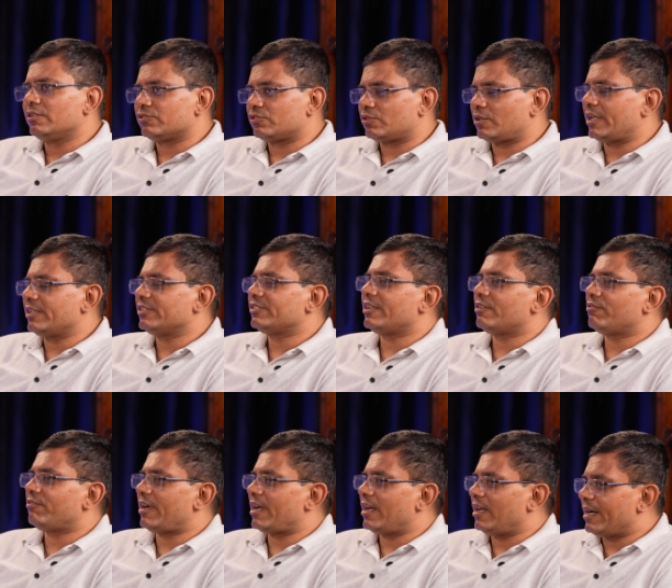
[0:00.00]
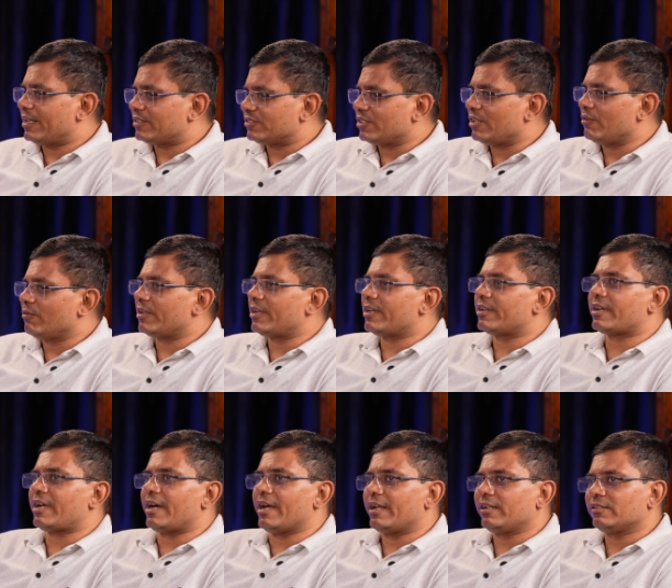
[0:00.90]
So I said, fine, let's give it a
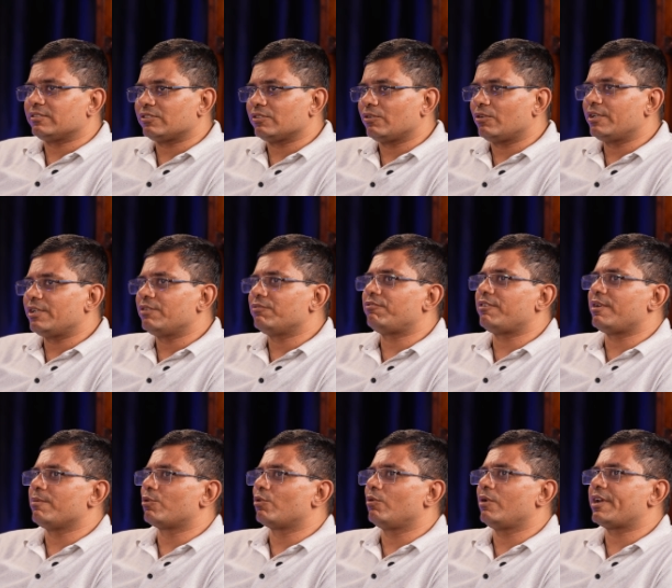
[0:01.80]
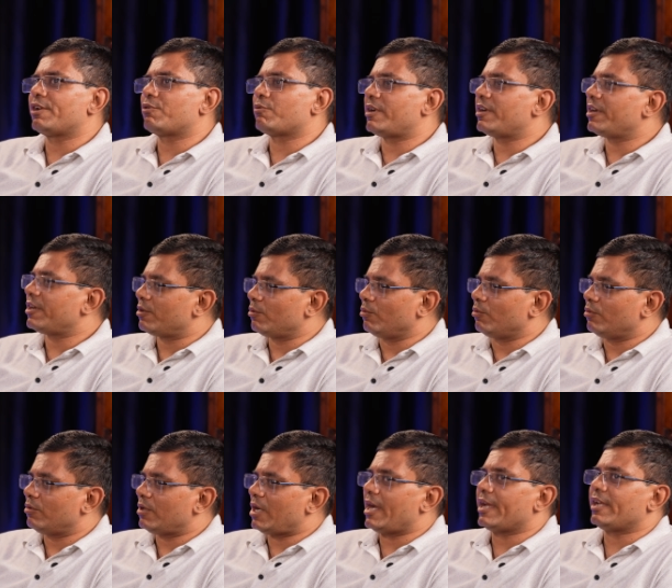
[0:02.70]
try. And so in February
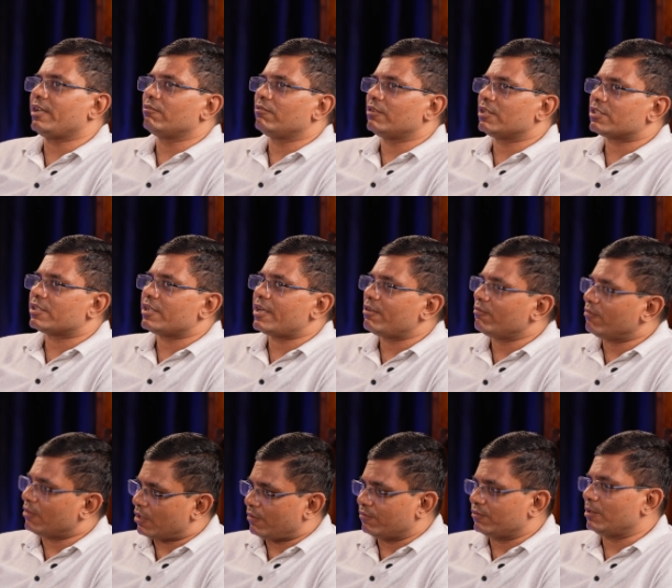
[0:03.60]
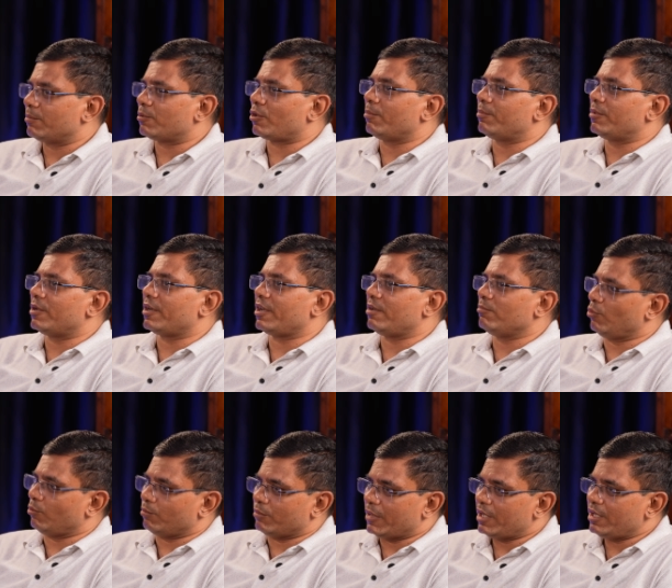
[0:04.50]
22, I invested in one of the property in
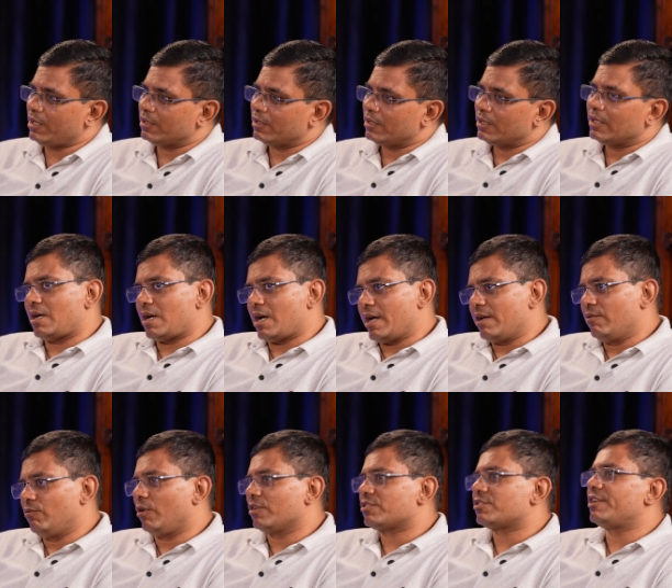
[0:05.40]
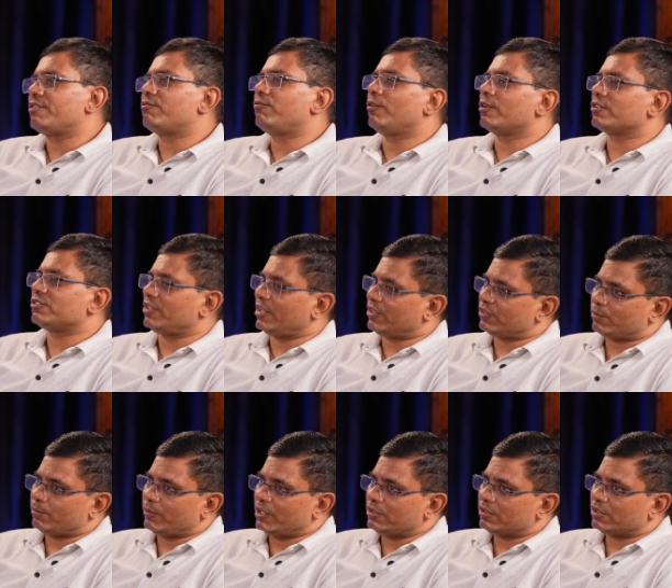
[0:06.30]
Mumbai. I watched it for
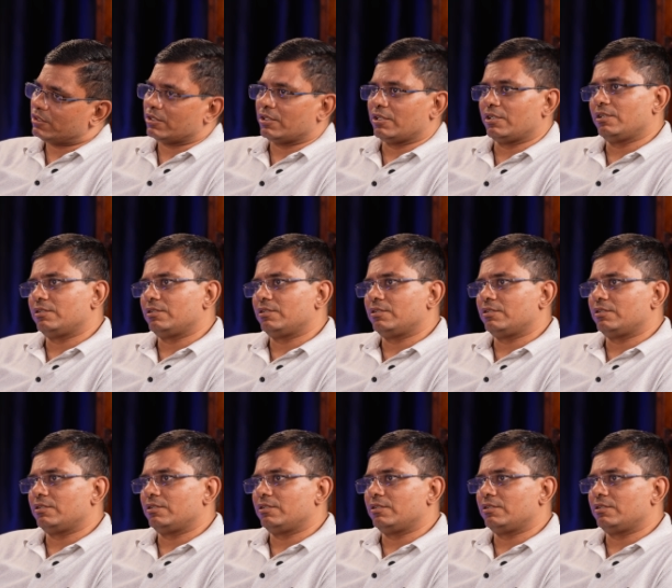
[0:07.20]
6 months.